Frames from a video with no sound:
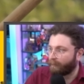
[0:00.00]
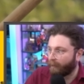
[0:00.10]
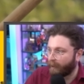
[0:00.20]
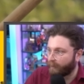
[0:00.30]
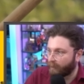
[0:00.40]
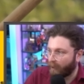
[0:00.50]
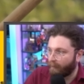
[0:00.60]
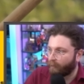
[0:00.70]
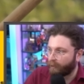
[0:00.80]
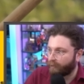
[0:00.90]
Party was a lot
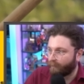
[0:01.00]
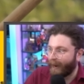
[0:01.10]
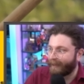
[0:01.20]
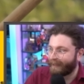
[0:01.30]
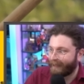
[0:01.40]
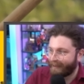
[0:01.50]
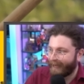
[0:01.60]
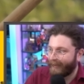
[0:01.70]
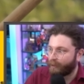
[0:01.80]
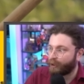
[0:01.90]
more direct and
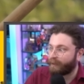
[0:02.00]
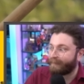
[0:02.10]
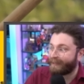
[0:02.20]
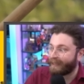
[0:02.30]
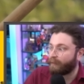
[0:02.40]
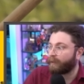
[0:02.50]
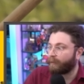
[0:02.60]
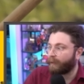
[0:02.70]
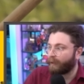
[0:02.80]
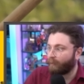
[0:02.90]
engaged in
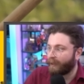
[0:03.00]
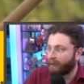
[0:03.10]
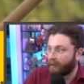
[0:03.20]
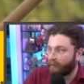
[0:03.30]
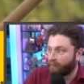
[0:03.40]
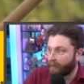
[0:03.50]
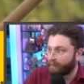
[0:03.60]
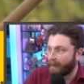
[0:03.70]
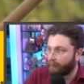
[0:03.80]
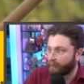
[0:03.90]
material in the way that it
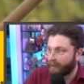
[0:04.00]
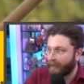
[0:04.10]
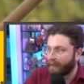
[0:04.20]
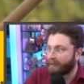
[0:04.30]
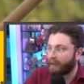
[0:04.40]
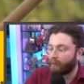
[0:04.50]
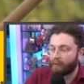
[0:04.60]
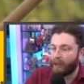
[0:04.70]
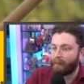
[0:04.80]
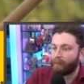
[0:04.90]
addressed people's needs. They were a
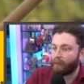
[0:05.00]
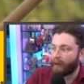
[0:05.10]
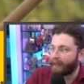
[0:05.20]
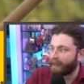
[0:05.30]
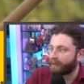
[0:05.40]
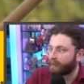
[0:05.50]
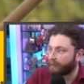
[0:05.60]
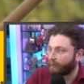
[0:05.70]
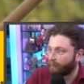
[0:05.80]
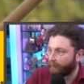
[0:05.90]
lot more, I guess,
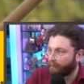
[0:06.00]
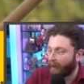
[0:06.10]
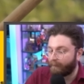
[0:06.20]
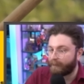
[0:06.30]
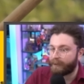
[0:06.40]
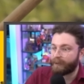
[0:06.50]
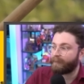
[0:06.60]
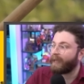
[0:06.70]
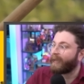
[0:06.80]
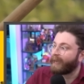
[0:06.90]
concerned with
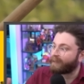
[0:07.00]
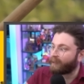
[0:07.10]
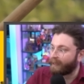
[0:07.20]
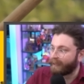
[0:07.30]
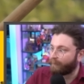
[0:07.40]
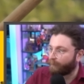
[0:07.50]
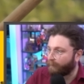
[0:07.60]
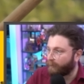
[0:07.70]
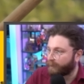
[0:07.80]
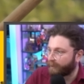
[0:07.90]
pragmatism. It's like that for
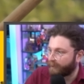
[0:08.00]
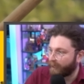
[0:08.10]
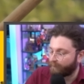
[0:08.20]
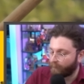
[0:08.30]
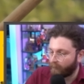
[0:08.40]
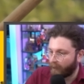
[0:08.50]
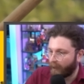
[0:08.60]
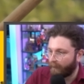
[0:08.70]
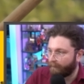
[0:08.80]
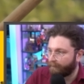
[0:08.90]
most
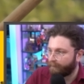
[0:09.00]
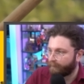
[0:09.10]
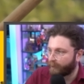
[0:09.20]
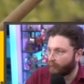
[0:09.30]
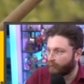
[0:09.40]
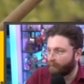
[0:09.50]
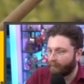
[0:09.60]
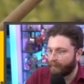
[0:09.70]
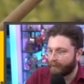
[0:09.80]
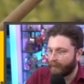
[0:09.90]
successful social
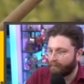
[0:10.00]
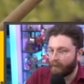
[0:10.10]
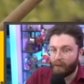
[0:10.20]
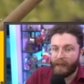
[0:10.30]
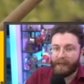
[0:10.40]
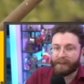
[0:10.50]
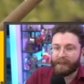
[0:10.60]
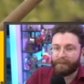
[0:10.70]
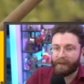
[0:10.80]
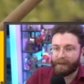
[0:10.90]
movements, I feel.
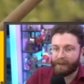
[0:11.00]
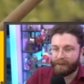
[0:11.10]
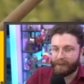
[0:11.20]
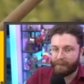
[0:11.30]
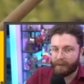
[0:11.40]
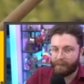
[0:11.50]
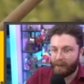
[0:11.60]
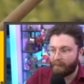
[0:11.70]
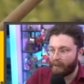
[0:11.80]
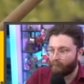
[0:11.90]
Stuff like this seems to
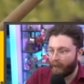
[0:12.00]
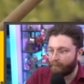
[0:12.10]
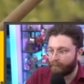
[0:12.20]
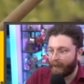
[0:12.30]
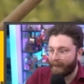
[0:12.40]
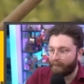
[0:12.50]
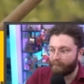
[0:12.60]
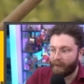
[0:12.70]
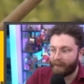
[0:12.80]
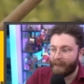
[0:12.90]
me to be a red flag
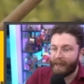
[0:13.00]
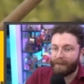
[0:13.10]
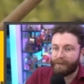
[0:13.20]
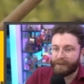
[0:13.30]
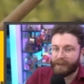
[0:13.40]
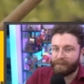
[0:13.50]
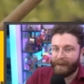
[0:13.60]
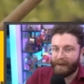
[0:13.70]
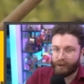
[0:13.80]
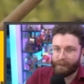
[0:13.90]
of, like, this is
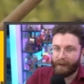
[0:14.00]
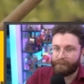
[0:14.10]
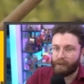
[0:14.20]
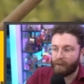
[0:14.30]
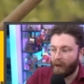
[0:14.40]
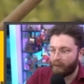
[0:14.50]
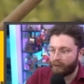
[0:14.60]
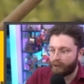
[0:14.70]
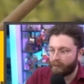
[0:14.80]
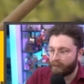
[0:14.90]
managed by a few
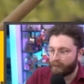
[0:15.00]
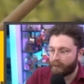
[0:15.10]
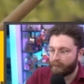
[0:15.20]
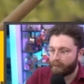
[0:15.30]
college students